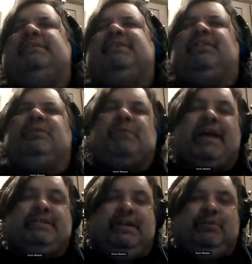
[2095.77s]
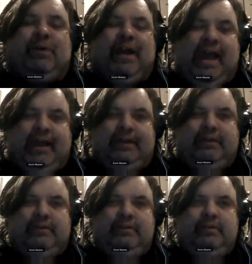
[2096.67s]
died in Salem, 19 were
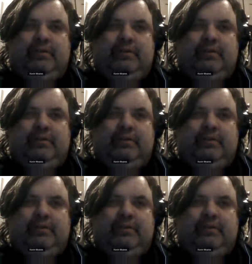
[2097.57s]
hanged.